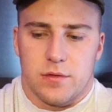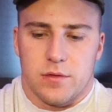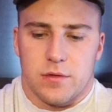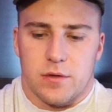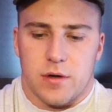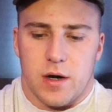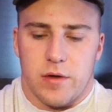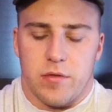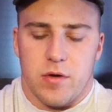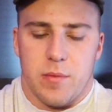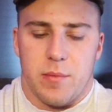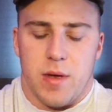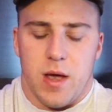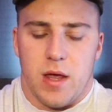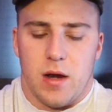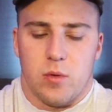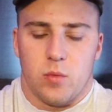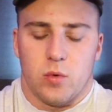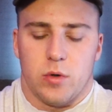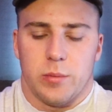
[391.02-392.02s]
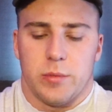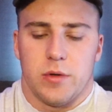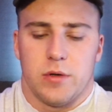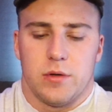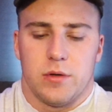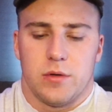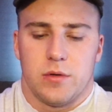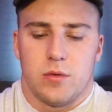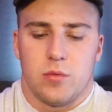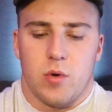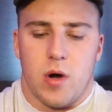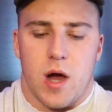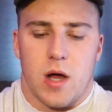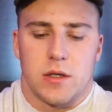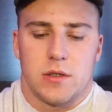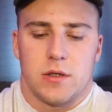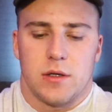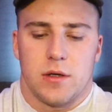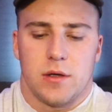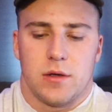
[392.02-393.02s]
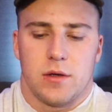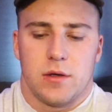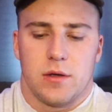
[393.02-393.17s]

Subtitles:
for every man and woman watching